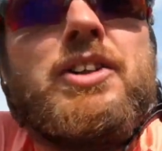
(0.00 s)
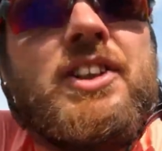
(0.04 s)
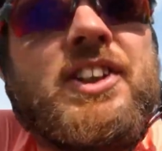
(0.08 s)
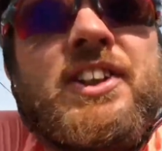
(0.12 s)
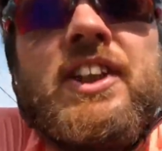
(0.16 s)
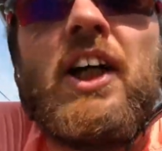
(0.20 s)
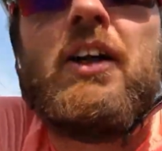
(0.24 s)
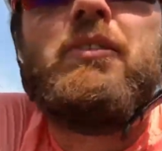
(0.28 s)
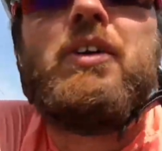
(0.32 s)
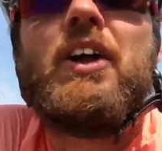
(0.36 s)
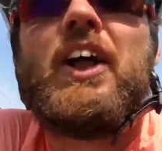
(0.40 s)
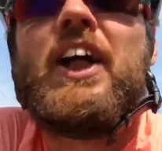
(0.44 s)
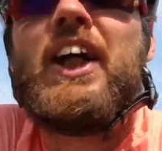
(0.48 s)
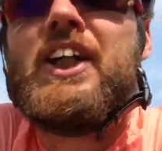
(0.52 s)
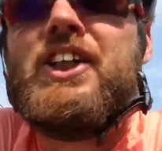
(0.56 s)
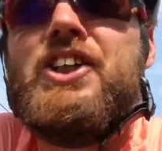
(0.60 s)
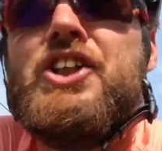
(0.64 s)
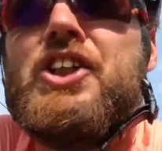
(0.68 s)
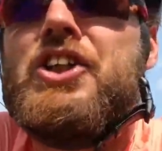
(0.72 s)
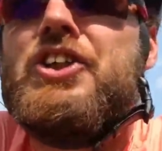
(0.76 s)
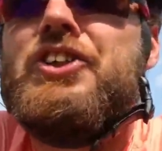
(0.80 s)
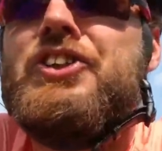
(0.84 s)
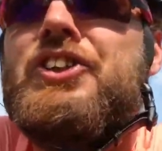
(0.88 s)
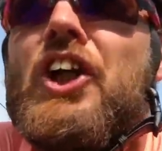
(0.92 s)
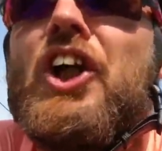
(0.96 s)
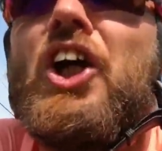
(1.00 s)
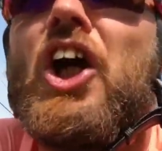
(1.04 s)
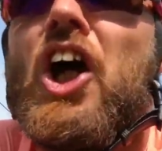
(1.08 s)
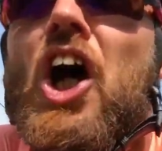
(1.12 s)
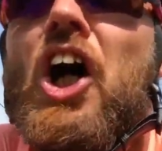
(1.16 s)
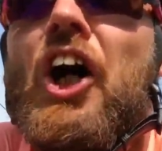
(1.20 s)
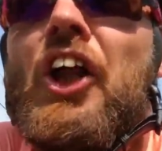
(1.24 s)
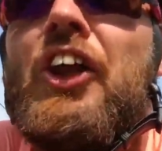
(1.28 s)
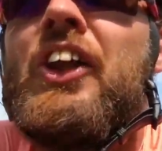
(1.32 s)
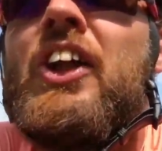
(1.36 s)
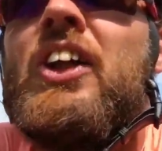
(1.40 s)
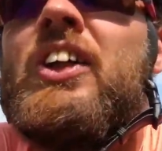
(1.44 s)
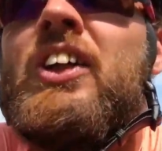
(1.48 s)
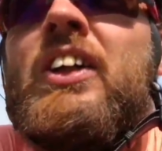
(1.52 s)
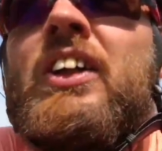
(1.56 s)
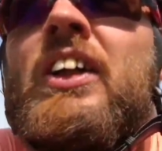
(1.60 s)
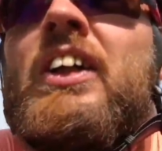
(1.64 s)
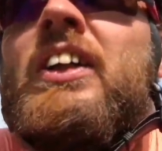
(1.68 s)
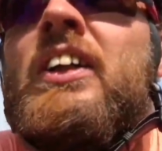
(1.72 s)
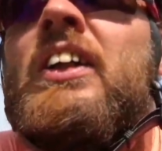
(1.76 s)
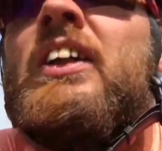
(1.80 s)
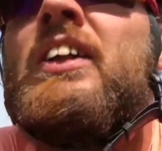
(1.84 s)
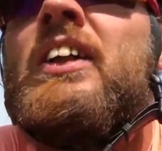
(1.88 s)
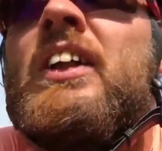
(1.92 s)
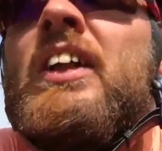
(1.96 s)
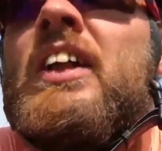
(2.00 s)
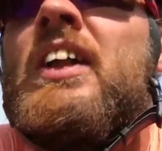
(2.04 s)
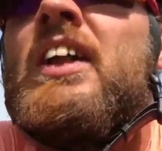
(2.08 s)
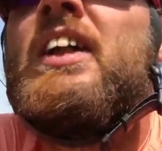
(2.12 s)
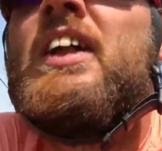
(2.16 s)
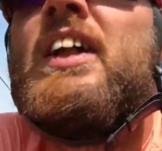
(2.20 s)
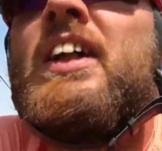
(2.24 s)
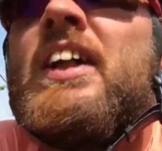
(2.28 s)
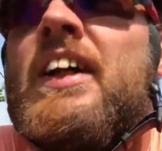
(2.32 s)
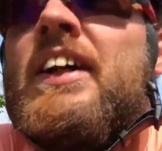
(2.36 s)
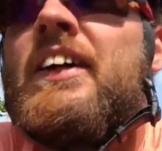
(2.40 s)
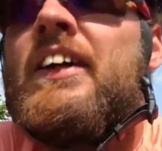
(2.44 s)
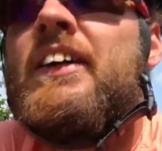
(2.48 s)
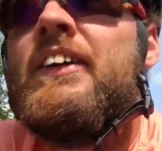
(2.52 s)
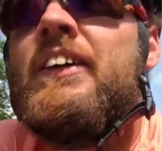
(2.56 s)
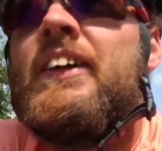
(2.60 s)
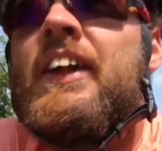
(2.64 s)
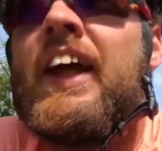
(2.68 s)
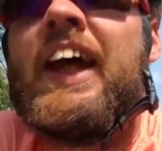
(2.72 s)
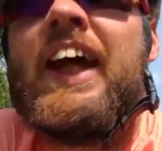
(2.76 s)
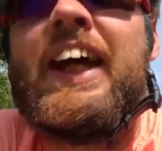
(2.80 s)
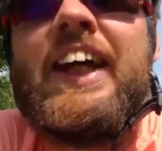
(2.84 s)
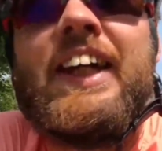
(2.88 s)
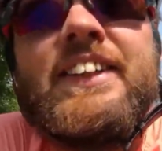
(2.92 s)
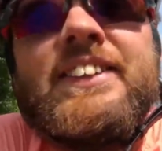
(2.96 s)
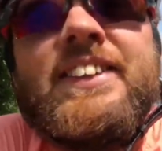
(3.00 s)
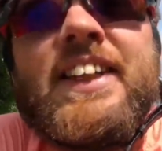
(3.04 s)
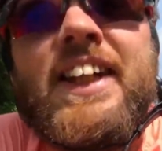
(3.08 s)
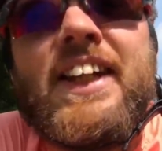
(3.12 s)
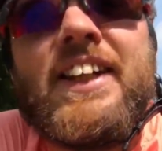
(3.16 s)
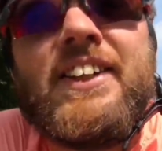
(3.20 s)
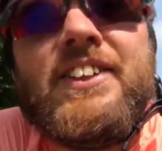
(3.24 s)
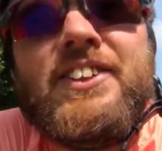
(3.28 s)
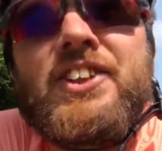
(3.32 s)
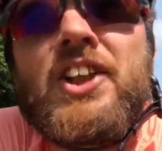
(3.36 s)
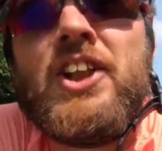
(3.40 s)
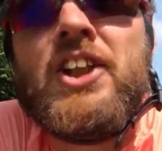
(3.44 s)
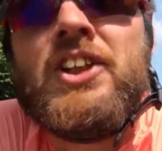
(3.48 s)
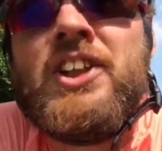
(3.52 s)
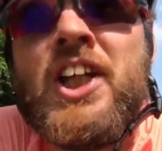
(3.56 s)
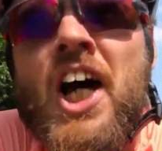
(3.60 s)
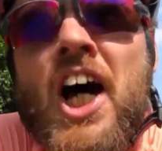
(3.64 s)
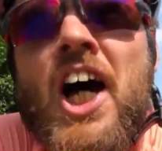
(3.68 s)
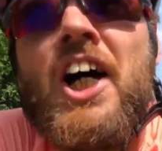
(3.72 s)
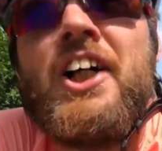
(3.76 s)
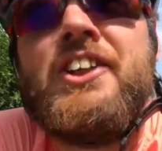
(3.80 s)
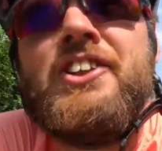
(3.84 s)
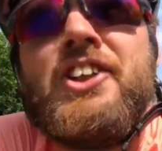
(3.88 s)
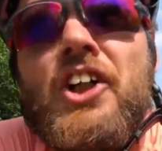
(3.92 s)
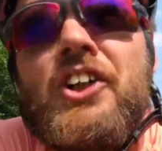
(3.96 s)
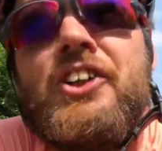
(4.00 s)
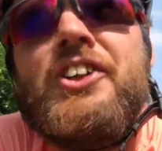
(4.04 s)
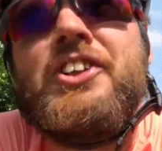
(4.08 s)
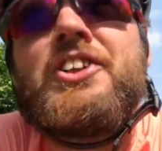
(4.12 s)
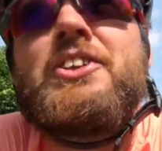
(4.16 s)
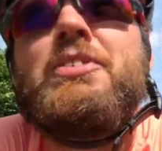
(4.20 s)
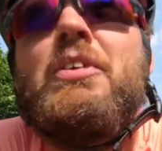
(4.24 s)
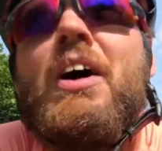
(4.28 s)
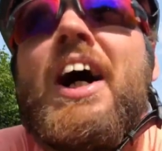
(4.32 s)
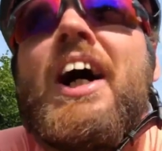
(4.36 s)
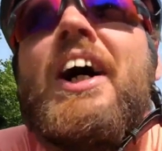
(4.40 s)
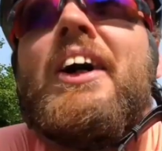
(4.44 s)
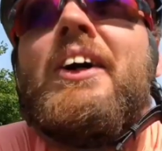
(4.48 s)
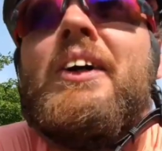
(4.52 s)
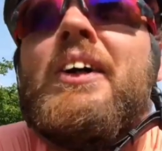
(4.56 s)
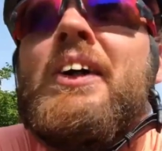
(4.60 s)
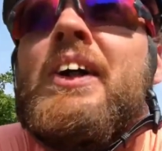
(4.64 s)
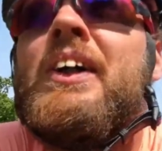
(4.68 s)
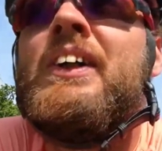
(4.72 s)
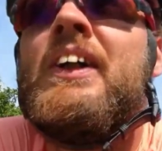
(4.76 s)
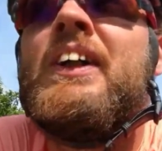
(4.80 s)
Stomach issues are gone, the heating is turned on as well,